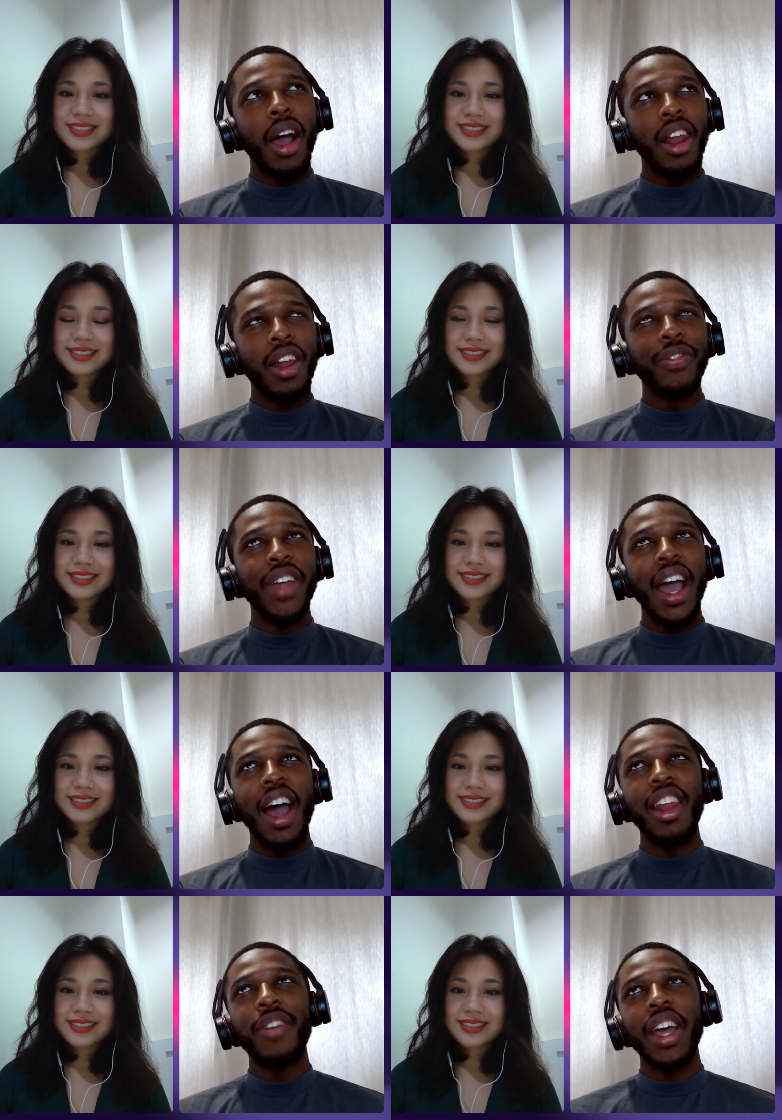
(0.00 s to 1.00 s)
Speaker 1: I love that.
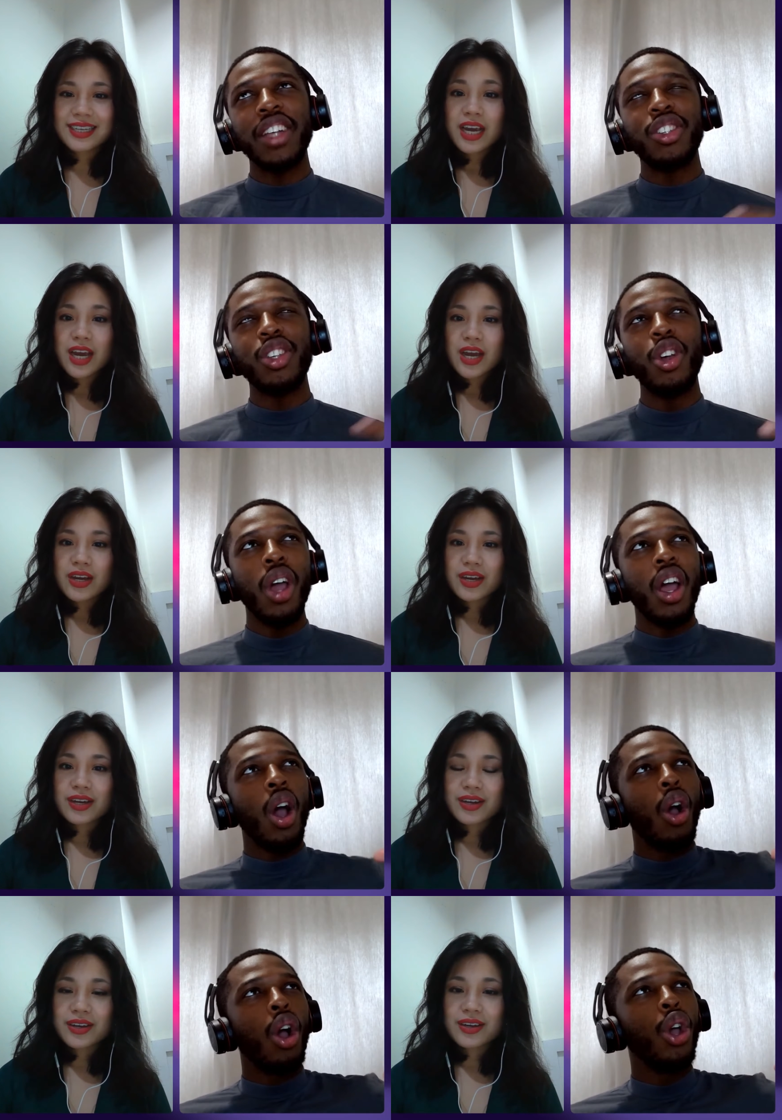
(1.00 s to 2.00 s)
I love that. So
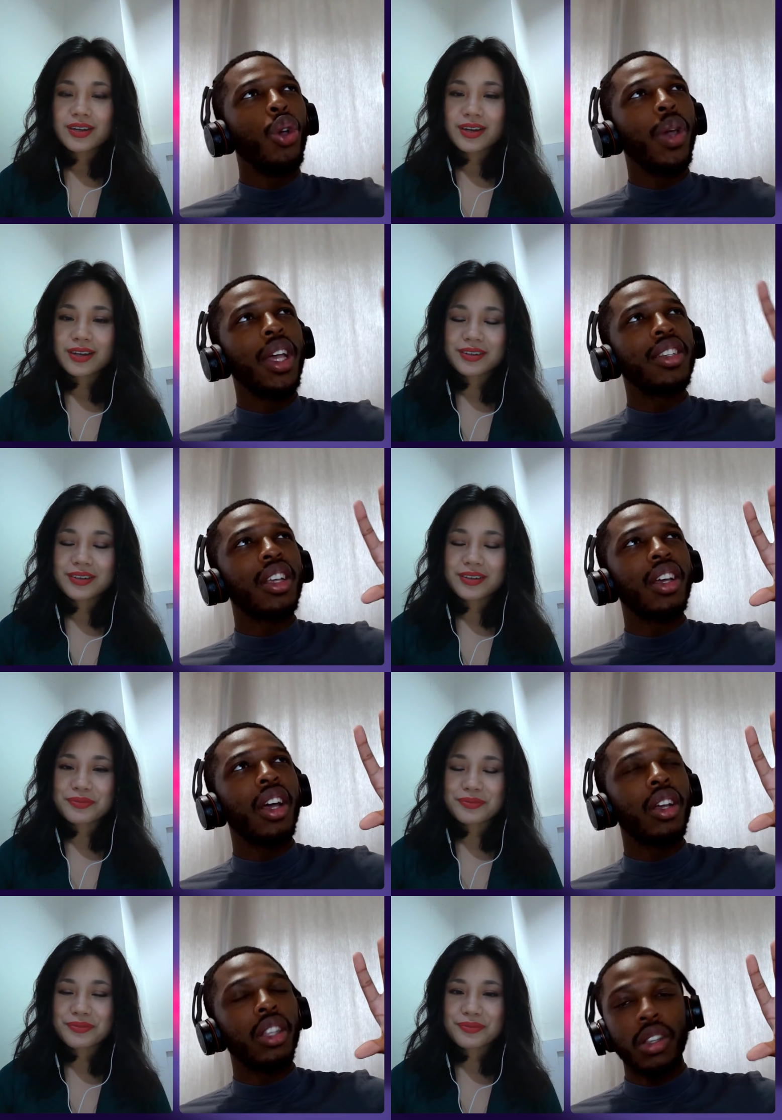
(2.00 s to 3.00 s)
who is
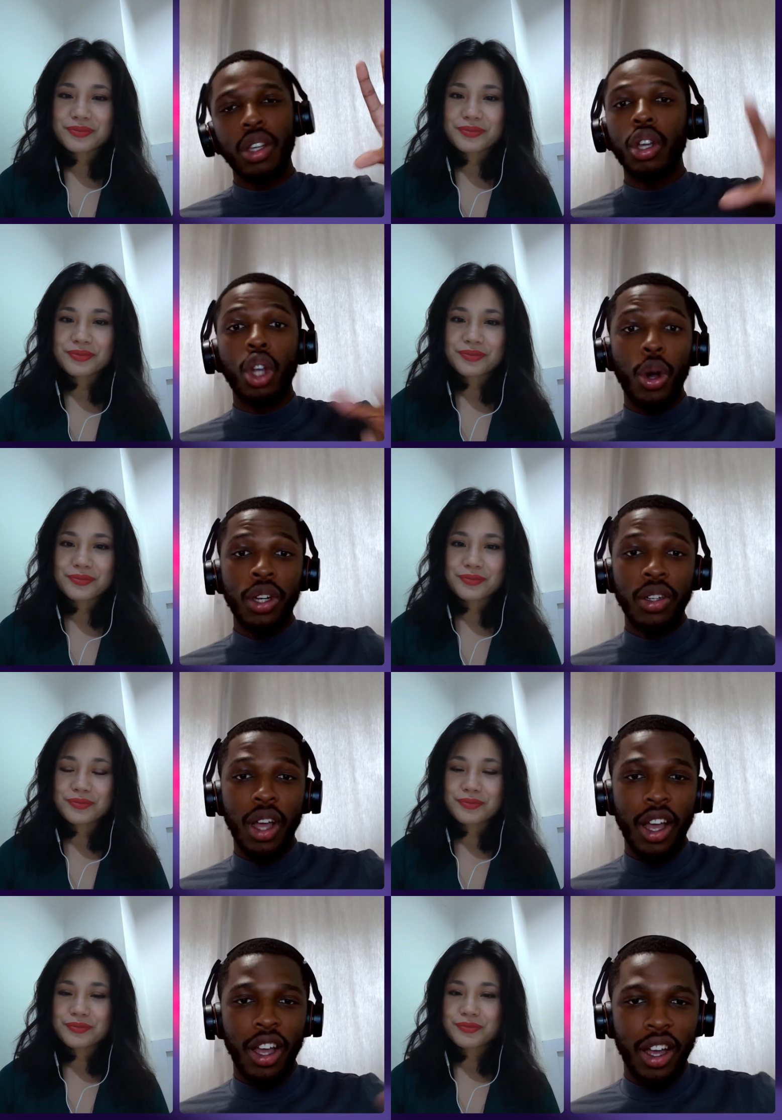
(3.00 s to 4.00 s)
uh, Go on.
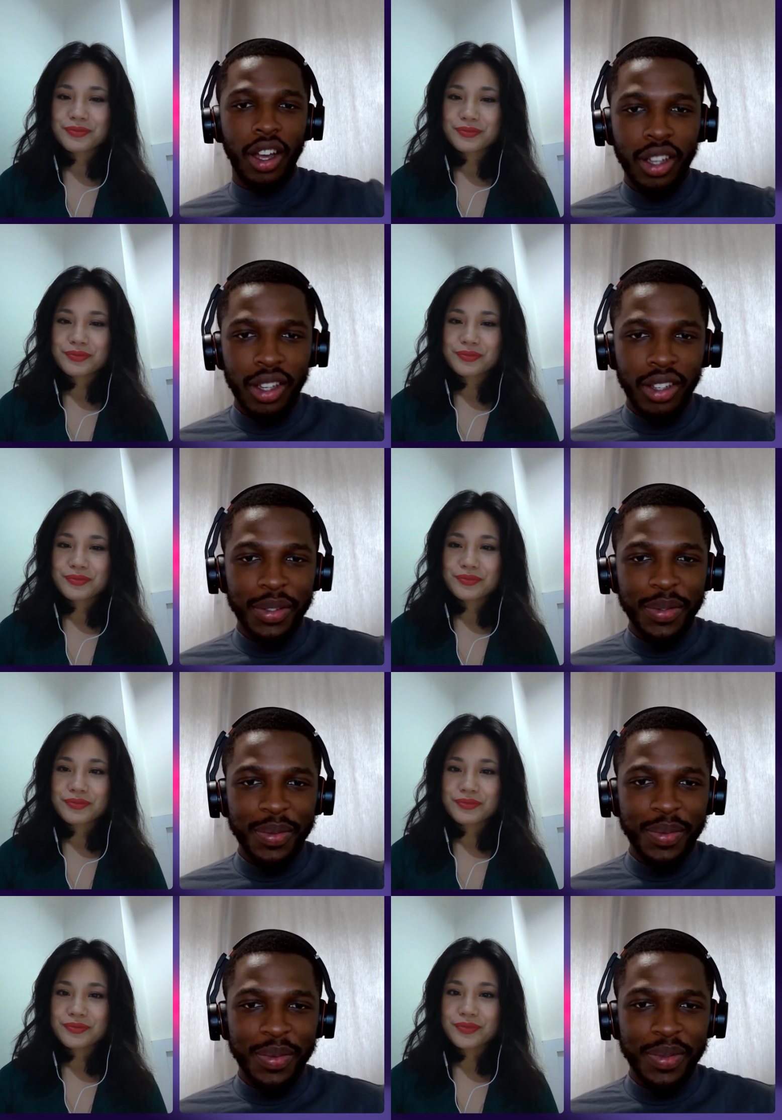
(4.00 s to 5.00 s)
I, I...
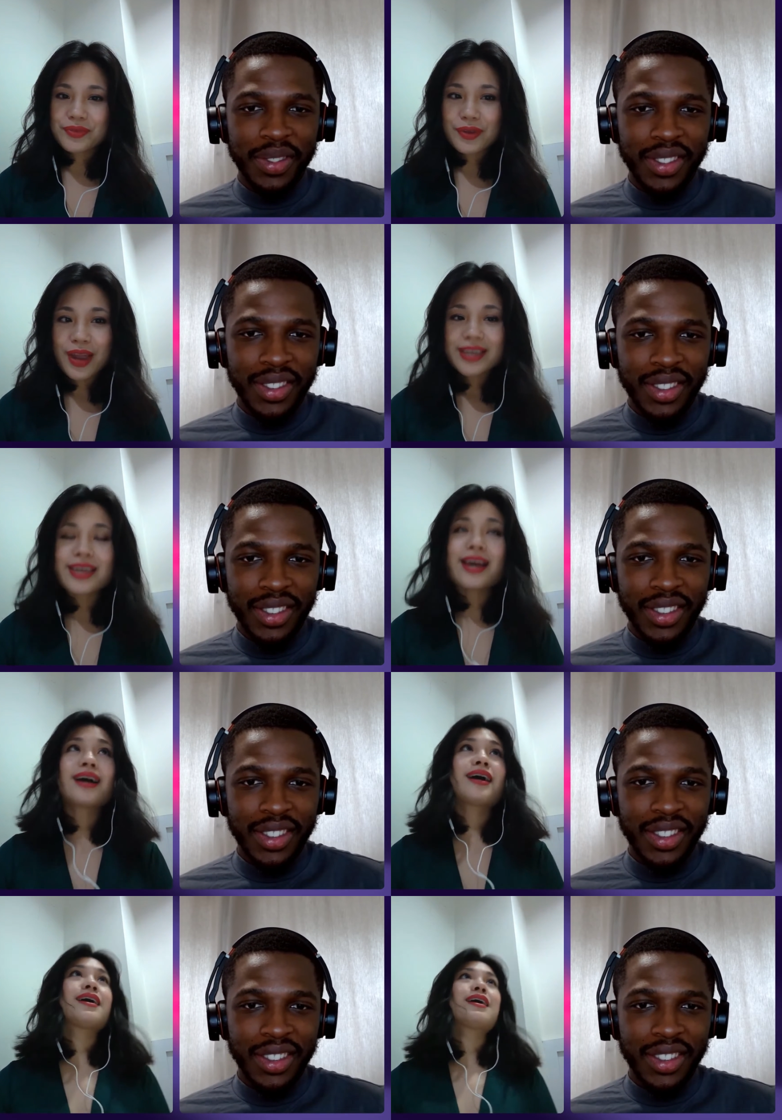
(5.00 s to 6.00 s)

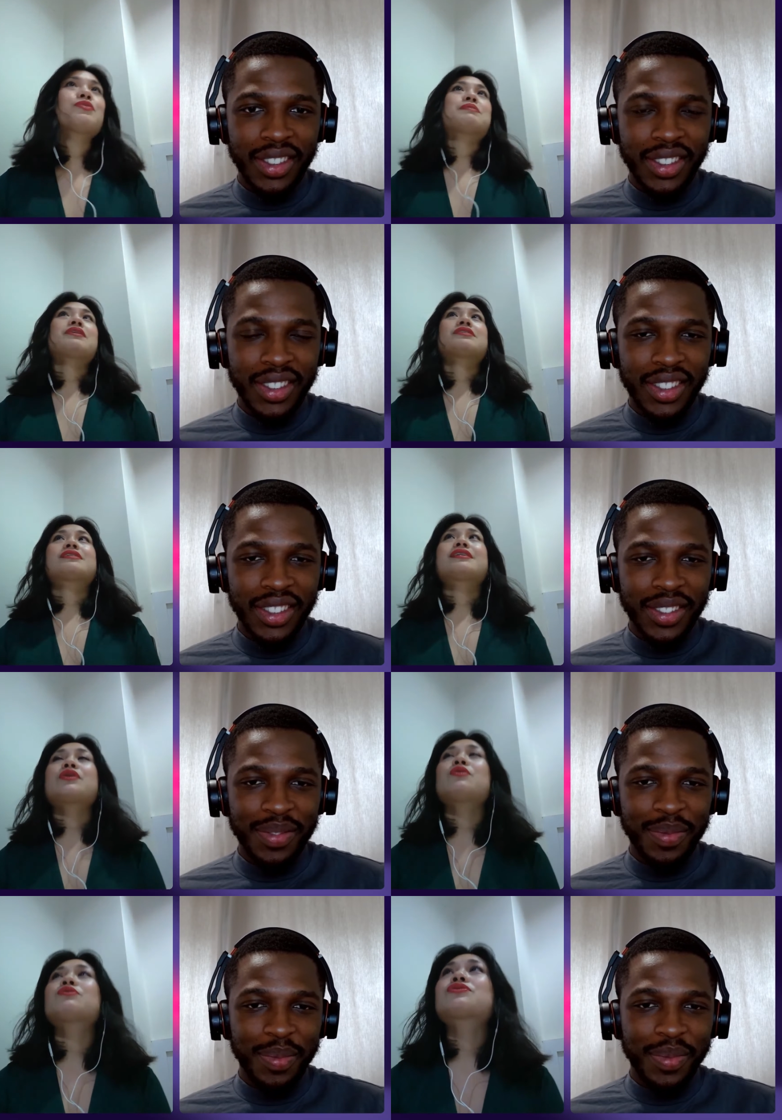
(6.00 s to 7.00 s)
Speaker 2: Yeah, I, I was about to
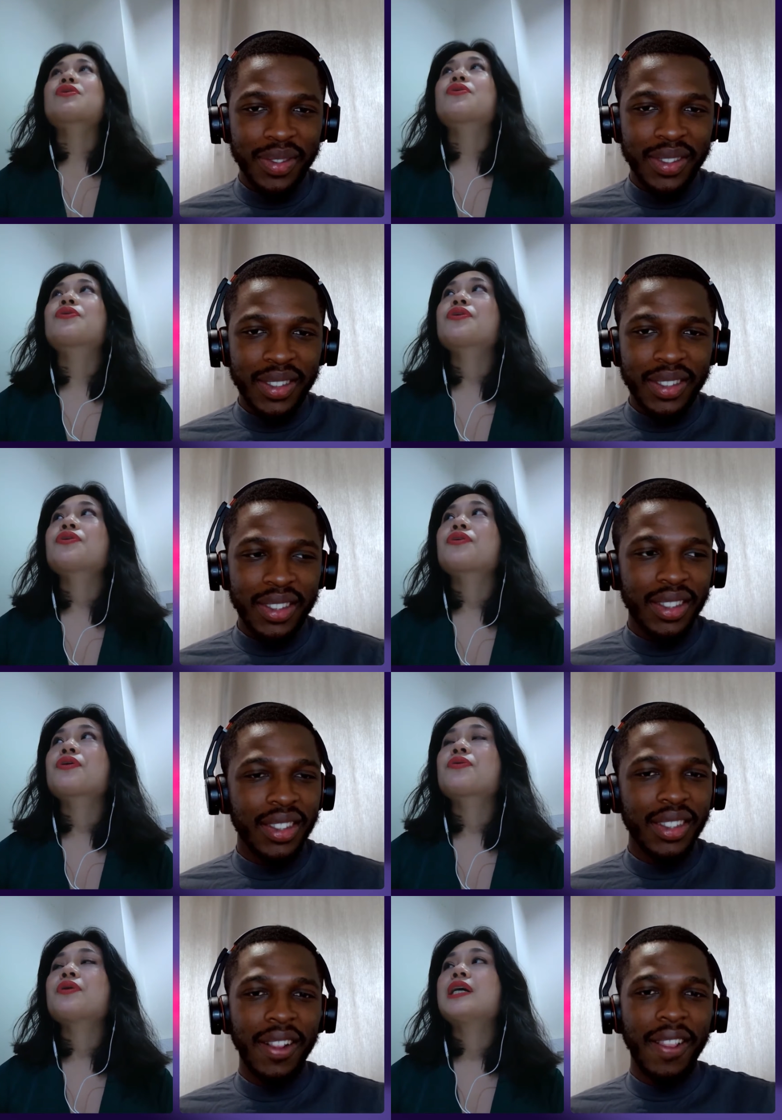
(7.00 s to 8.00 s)
say also, you
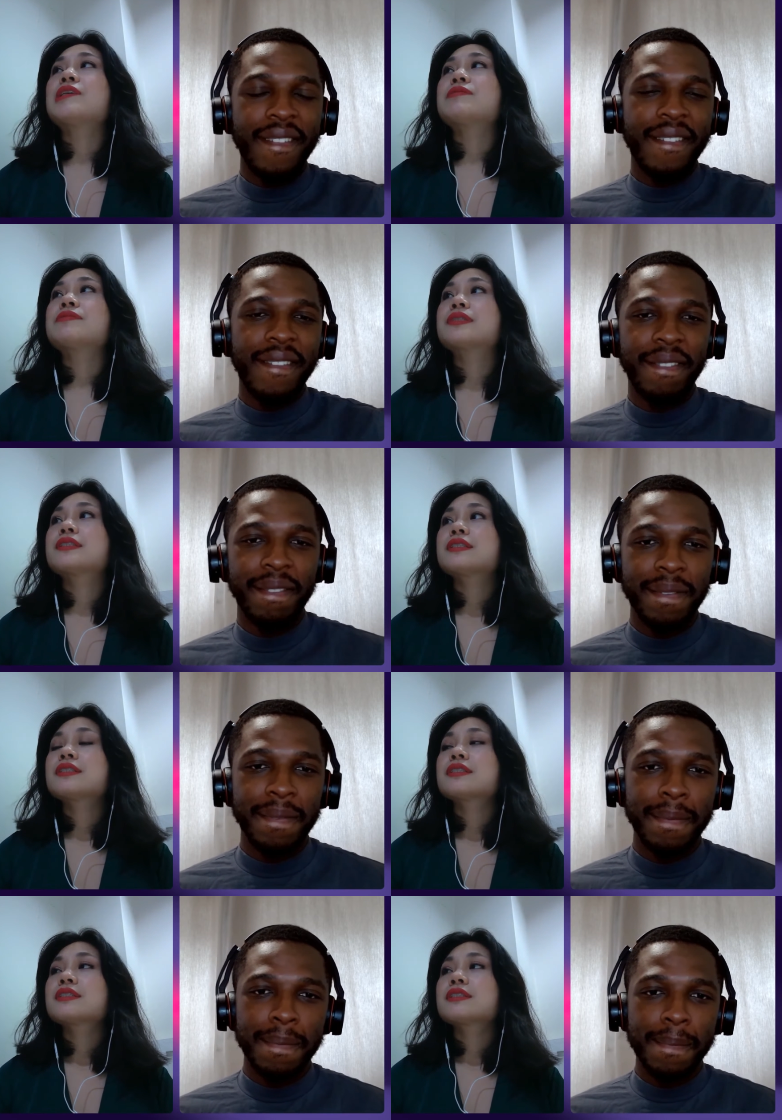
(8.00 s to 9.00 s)
know, um,
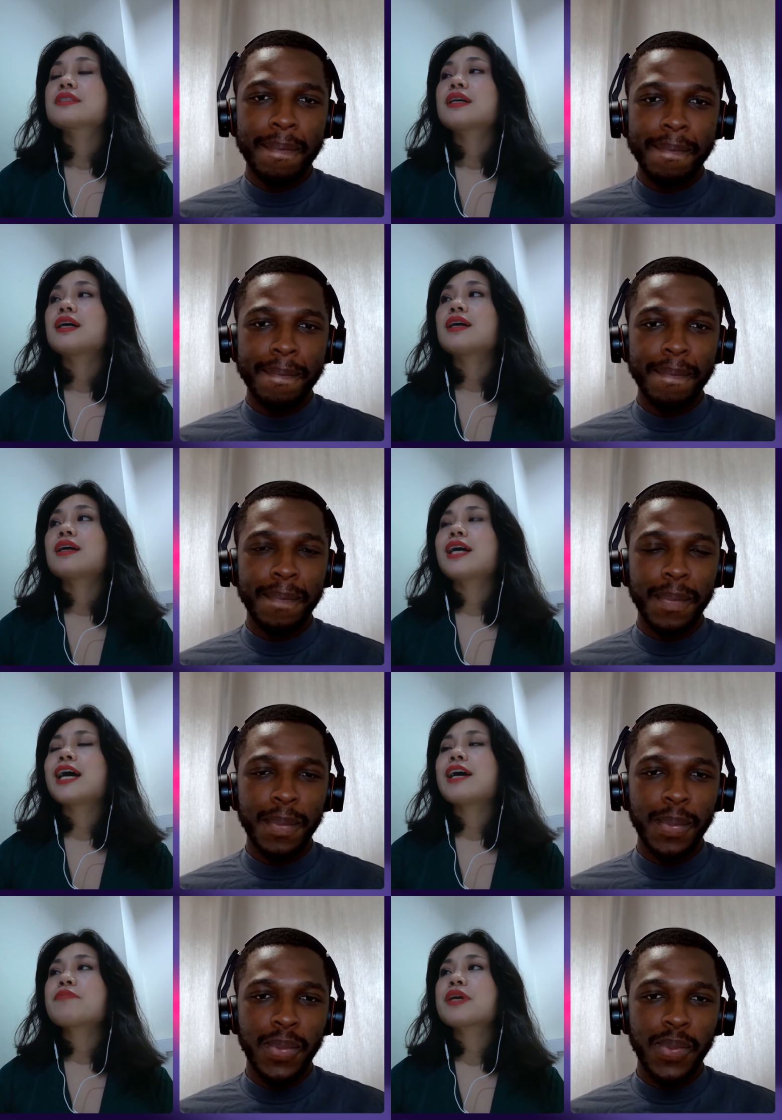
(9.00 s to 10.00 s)
I,
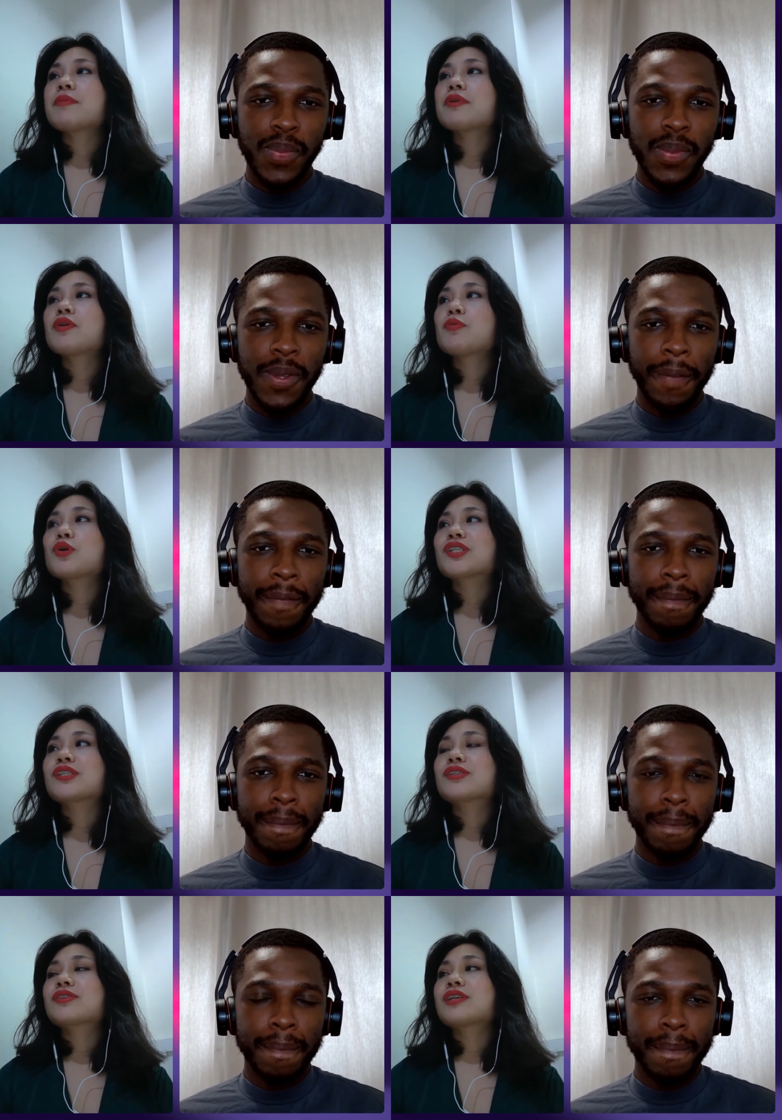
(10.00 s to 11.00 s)
I've become a lot more,
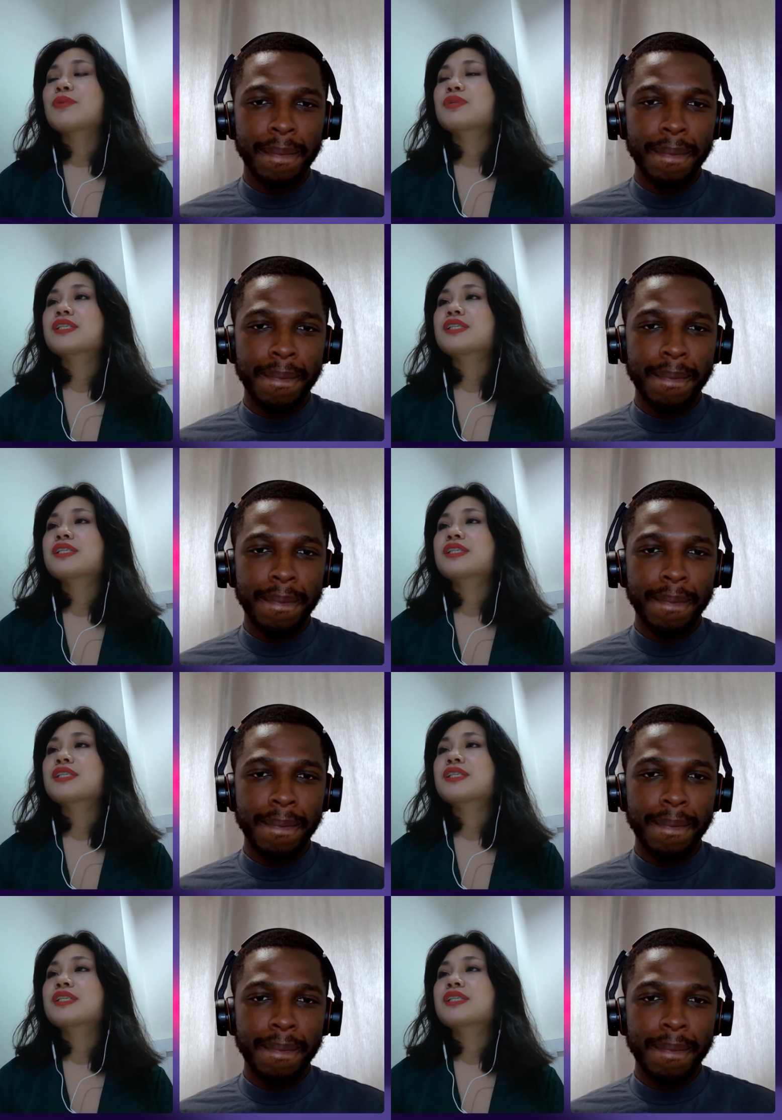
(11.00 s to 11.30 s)
I would